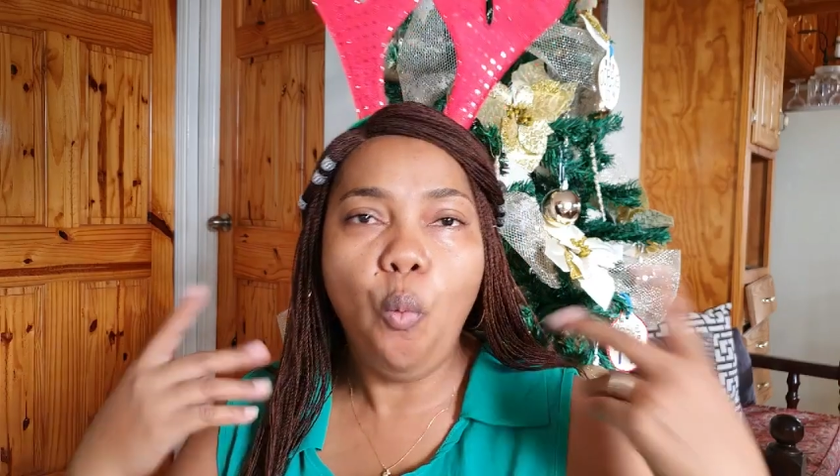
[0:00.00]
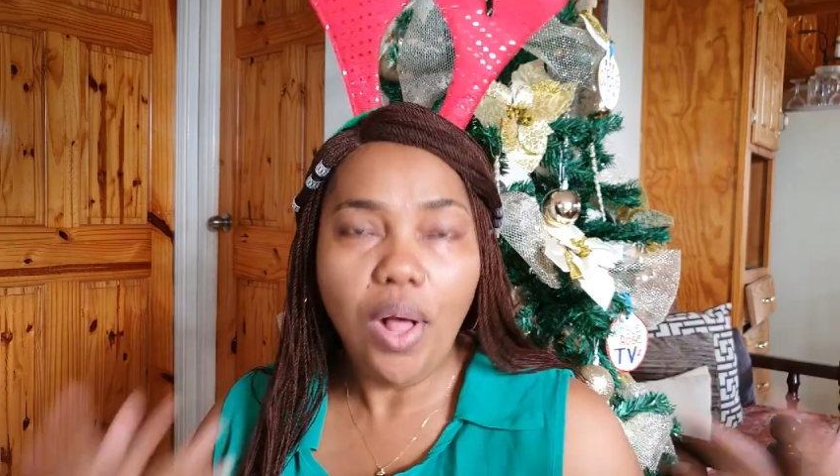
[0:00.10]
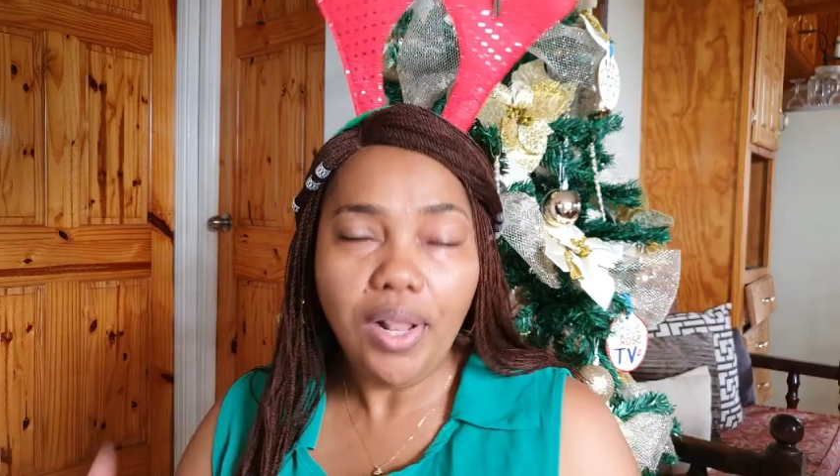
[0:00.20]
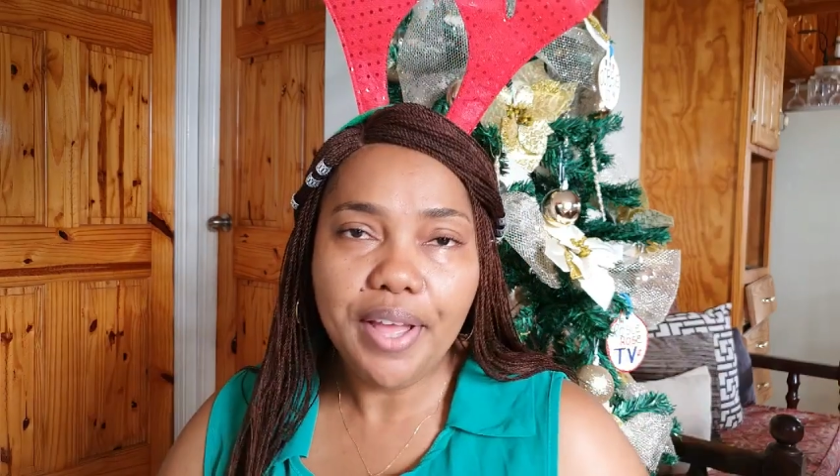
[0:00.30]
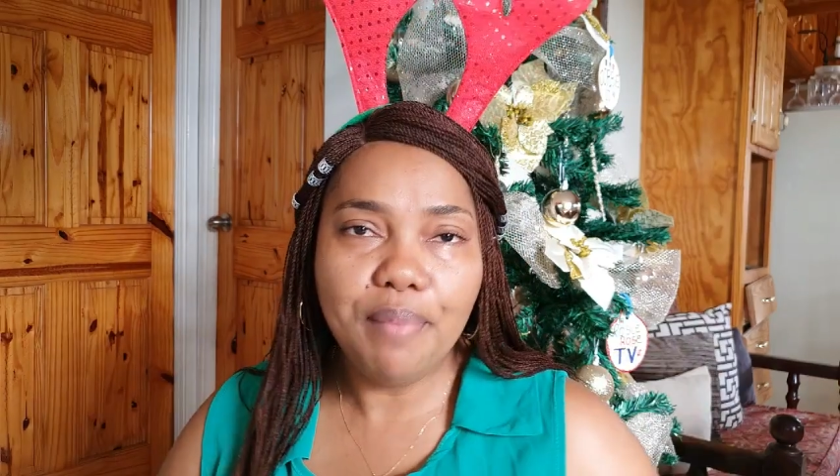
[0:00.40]

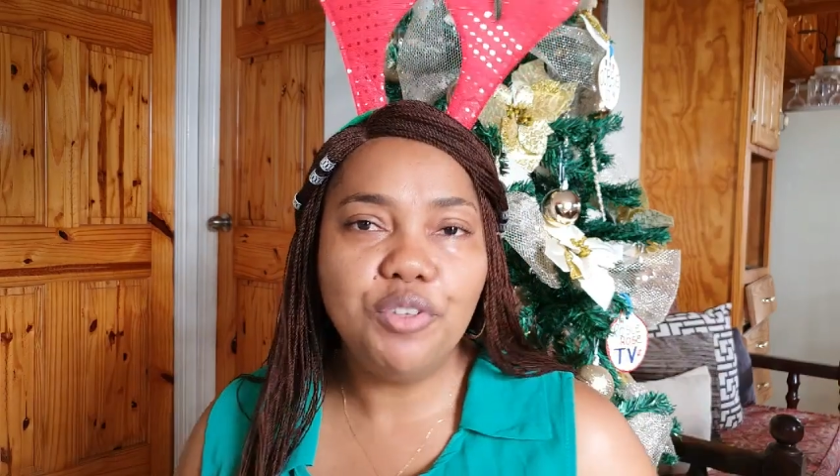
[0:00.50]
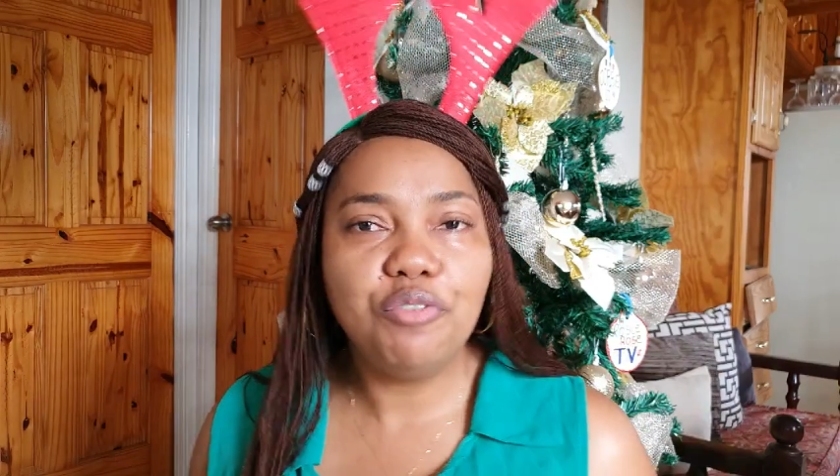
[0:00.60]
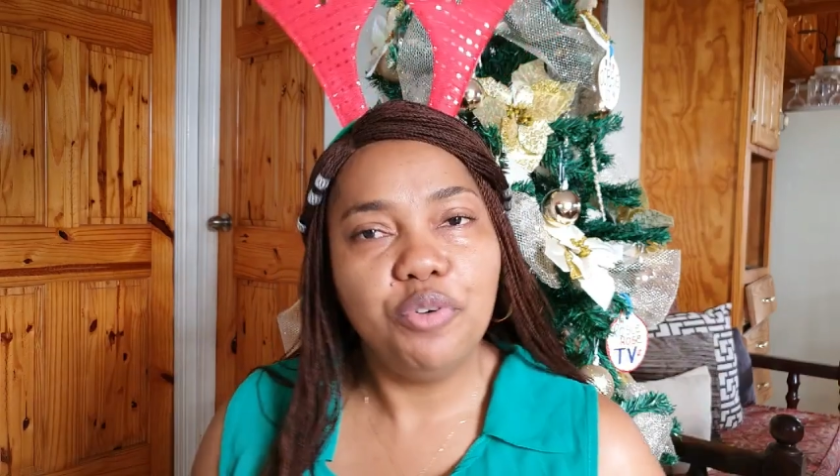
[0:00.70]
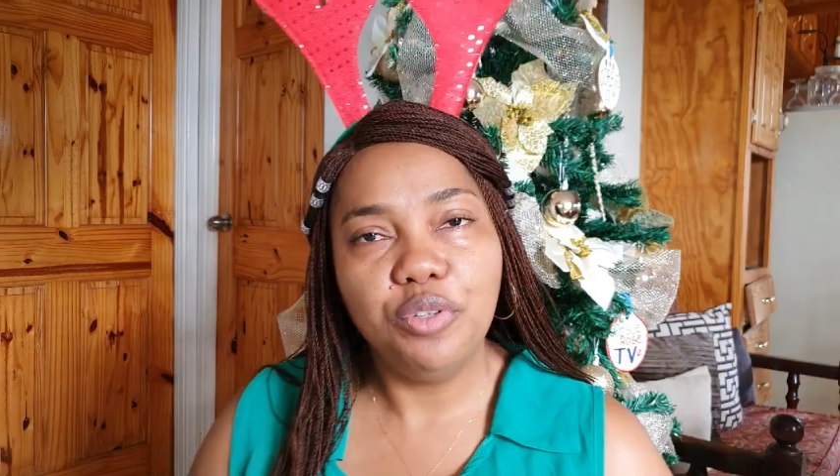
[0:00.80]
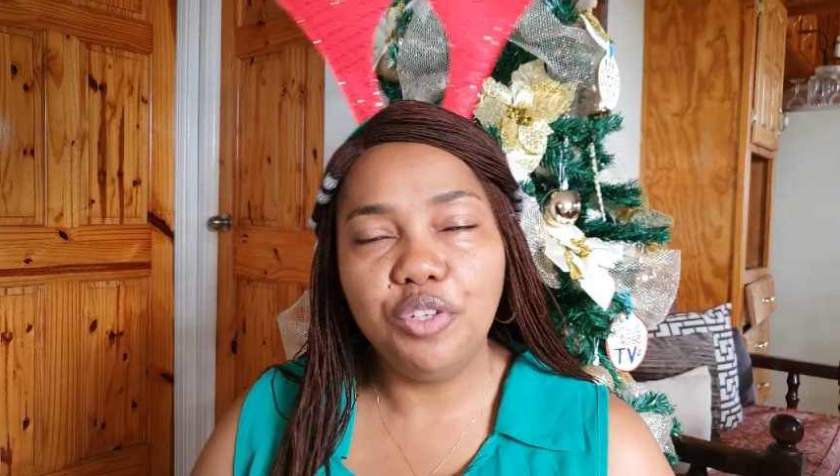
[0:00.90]

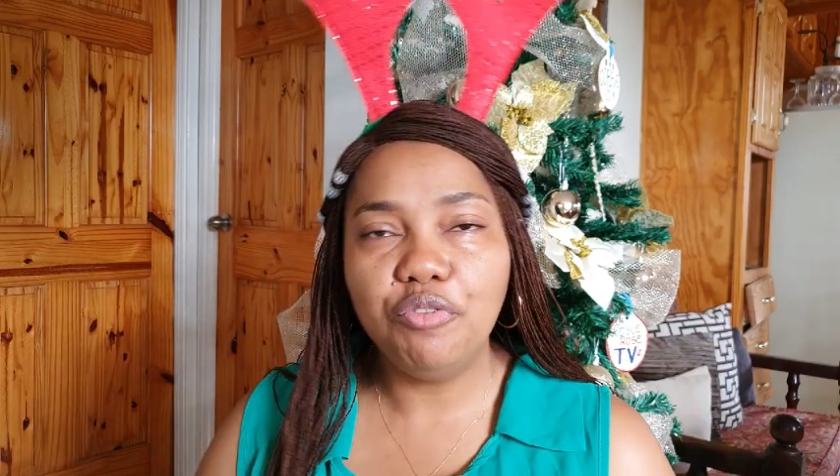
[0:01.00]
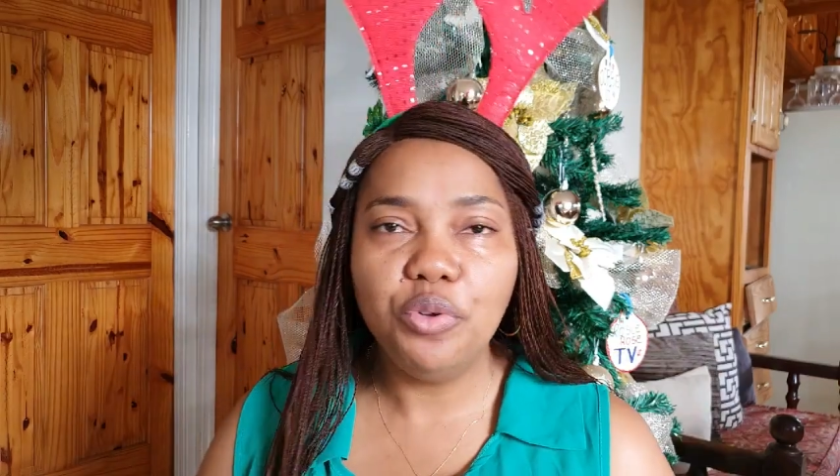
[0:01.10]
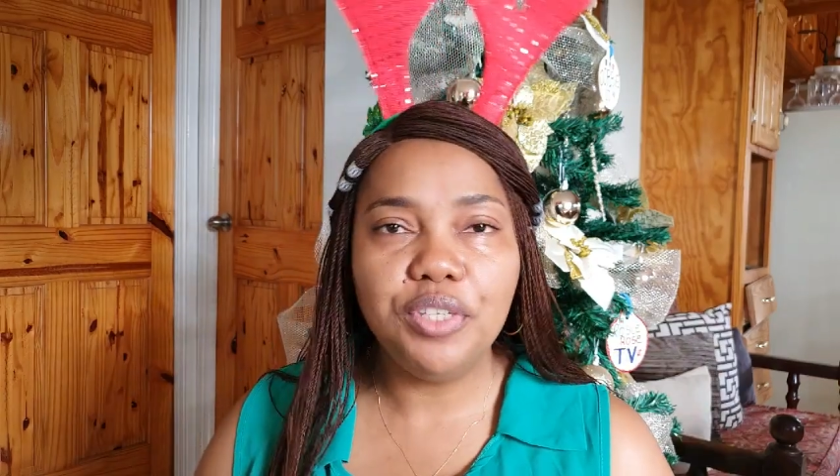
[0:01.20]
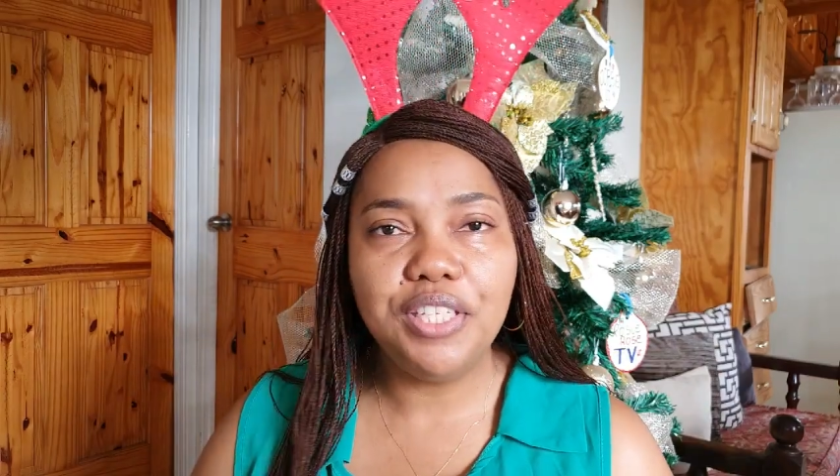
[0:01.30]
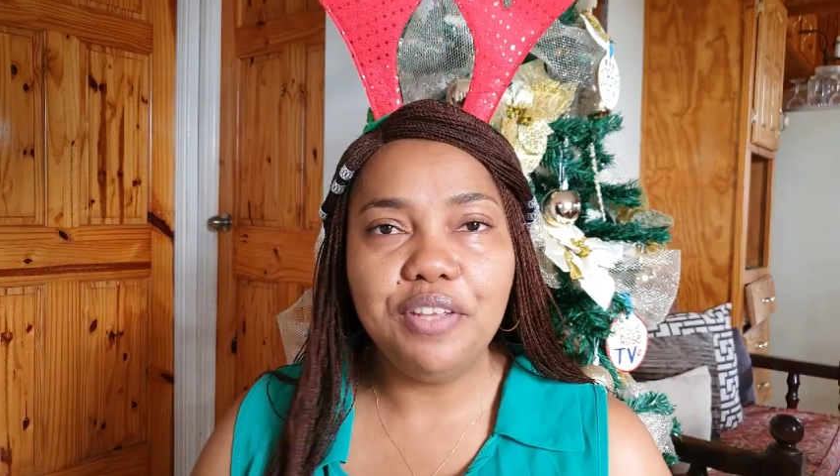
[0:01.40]
welcome to Rosie
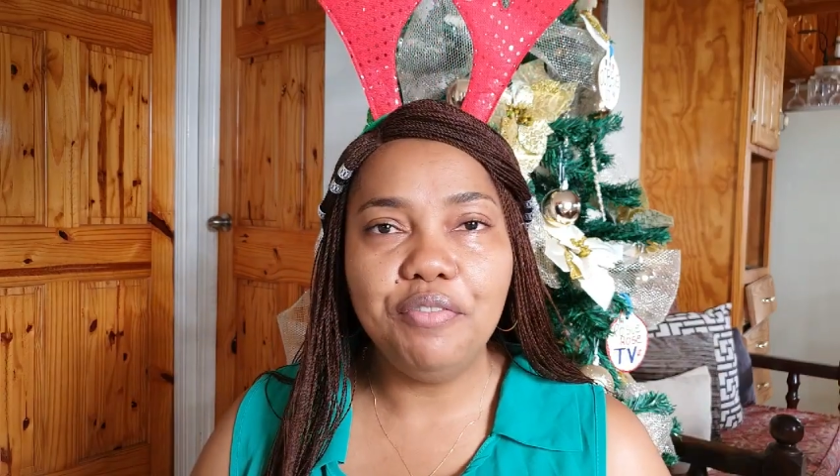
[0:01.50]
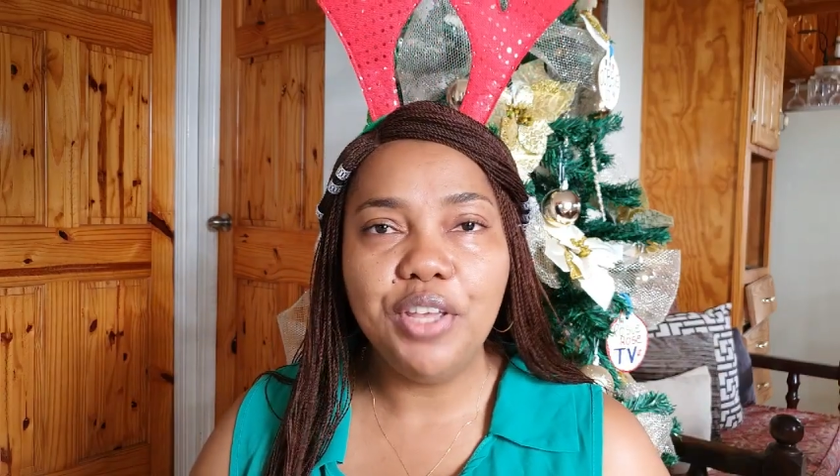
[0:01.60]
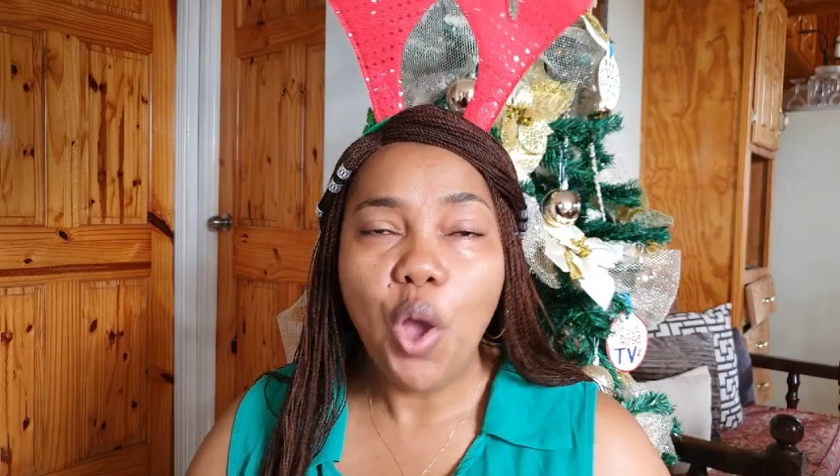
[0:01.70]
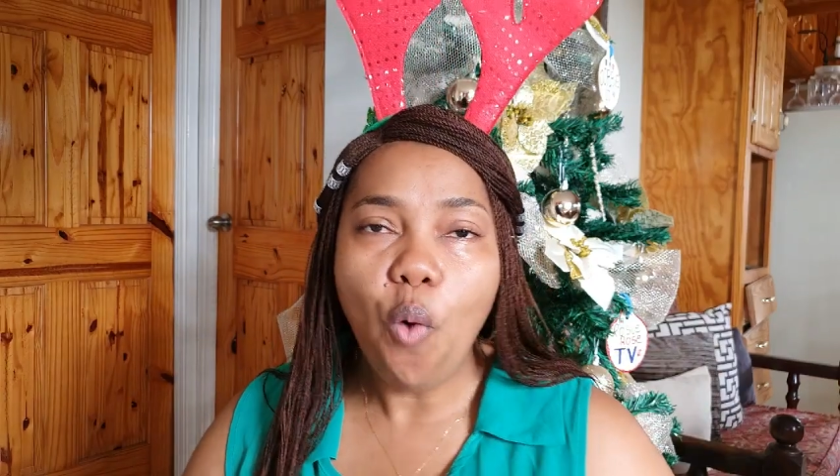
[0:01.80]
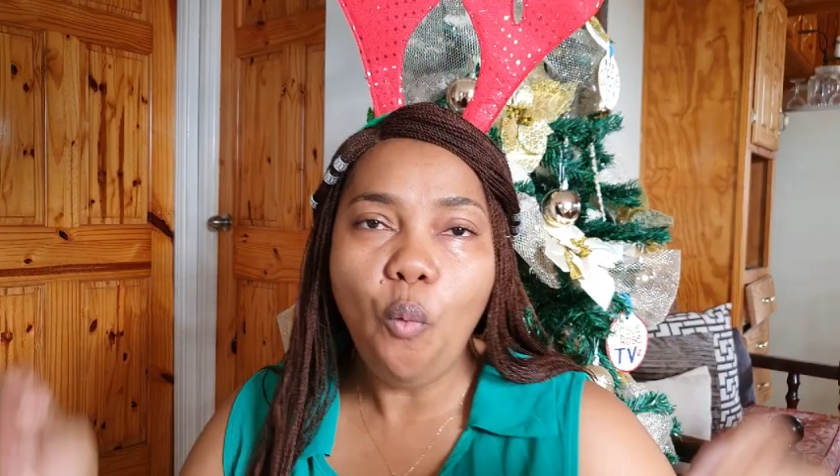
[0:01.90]
Rose
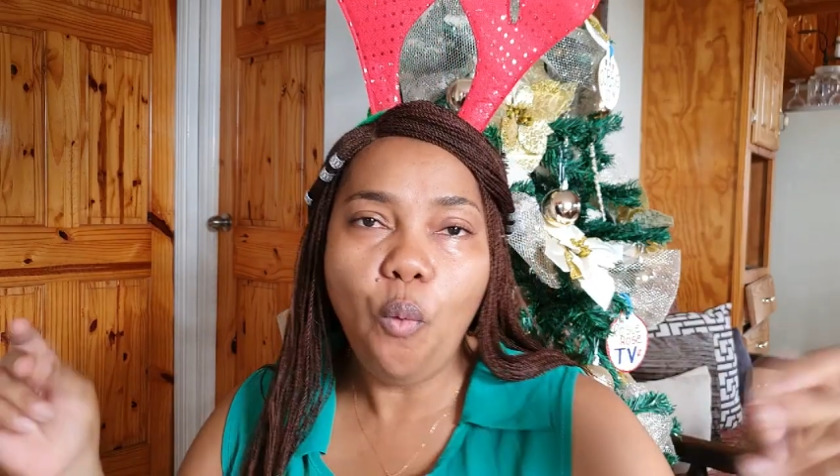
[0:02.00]
TV.